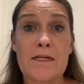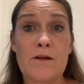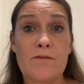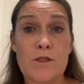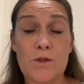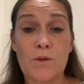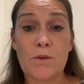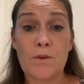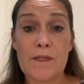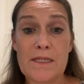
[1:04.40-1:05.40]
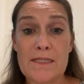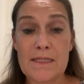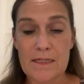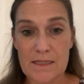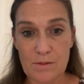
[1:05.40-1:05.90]
of the school is
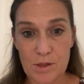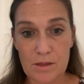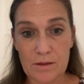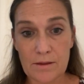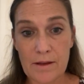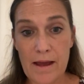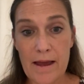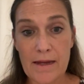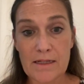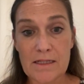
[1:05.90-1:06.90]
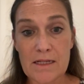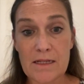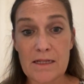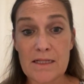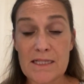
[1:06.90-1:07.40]
exceptional and
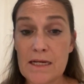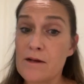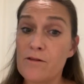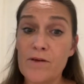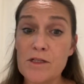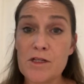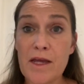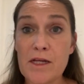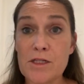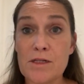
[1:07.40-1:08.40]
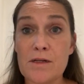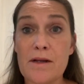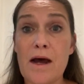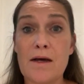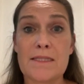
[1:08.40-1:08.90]
the standard of education
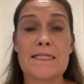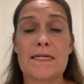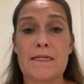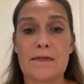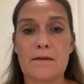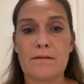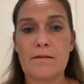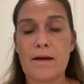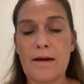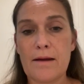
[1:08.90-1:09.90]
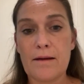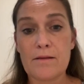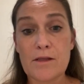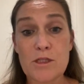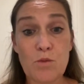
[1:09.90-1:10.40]
outstanding. Uh,
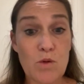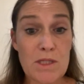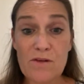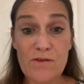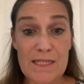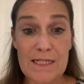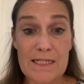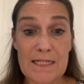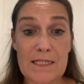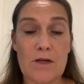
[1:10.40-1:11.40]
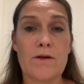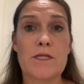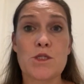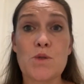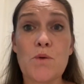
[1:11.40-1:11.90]
the sporting facilities are
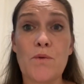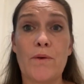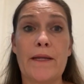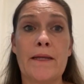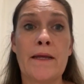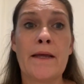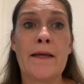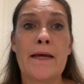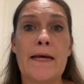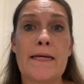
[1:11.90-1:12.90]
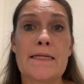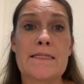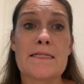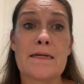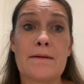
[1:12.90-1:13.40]
extraordinary
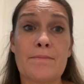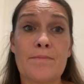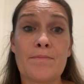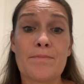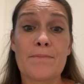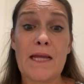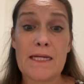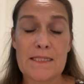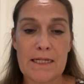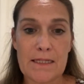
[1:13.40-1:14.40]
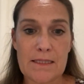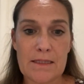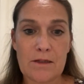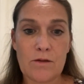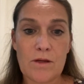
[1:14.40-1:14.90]
and um, at DESS,
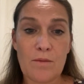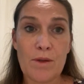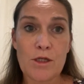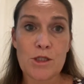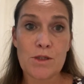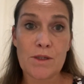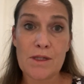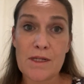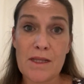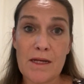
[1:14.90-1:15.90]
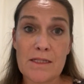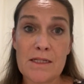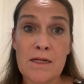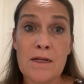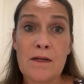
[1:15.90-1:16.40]
you can be assured that
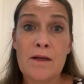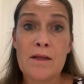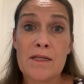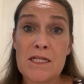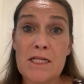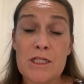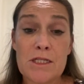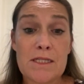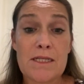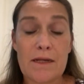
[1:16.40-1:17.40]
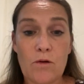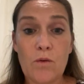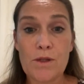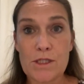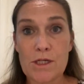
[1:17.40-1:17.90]
the teachers and all
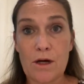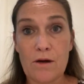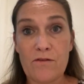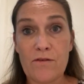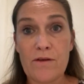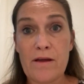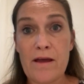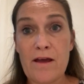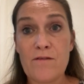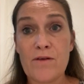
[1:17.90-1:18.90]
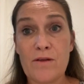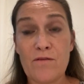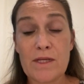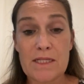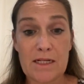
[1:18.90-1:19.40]
the staff have an
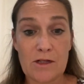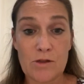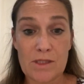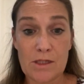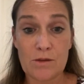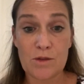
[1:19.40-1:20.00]
invested interest in your